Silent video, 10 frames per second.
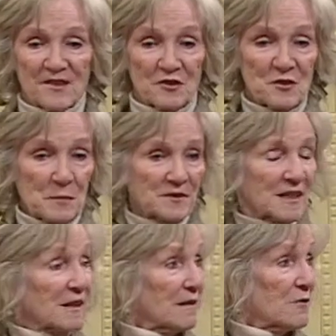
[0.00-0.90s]
so she put
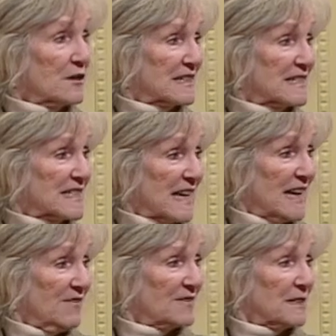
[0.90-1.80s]
the cloak and
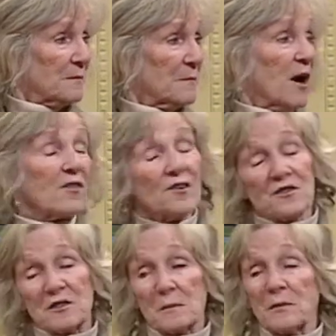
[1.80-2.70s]
saved him, although
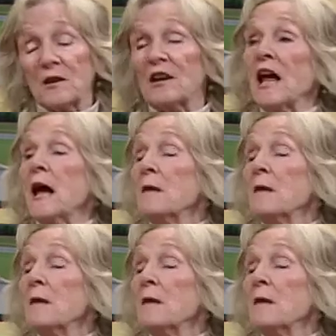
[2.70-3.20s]
she burned,